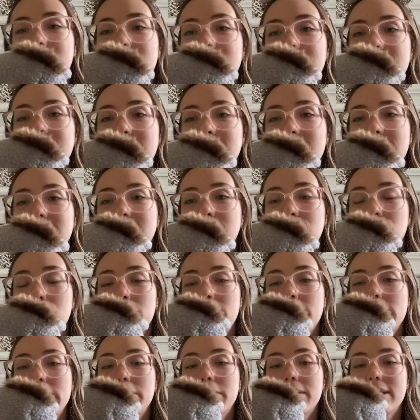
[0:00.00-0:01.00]
his cute little
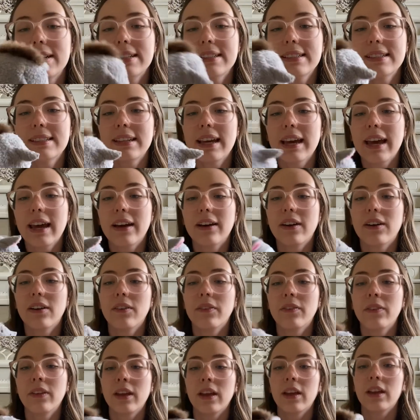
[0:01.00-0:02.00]
bow on his tail.
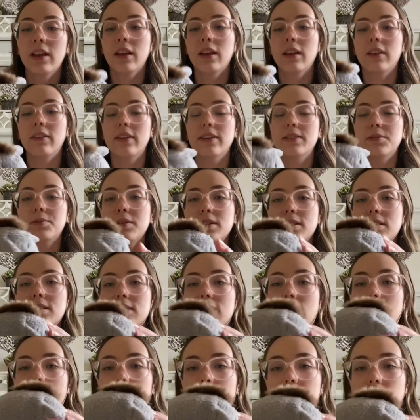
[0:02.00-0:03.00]
This one's
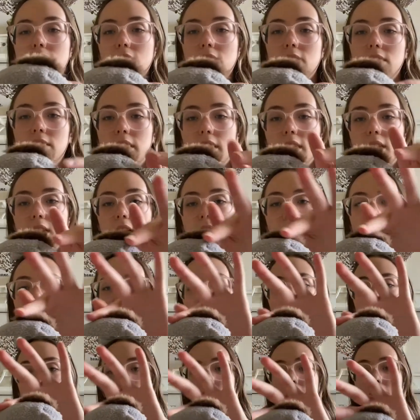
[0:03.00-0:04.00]
kind of got like a
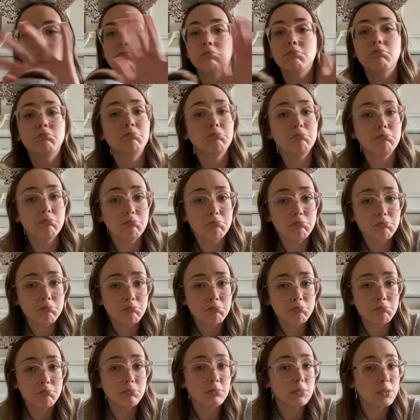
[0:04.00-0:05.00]
hump.
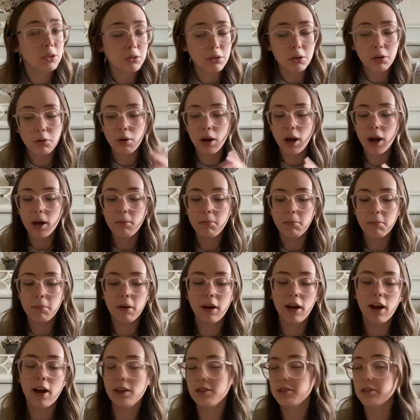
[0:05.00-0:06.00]
Don't know why, but
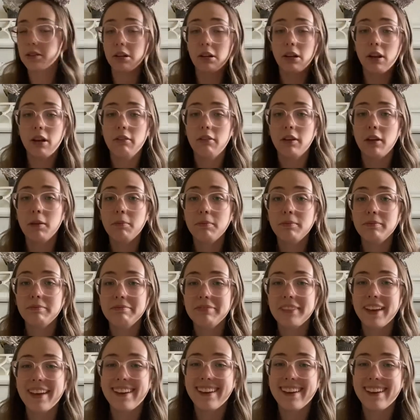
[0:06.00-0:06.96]
I still love him.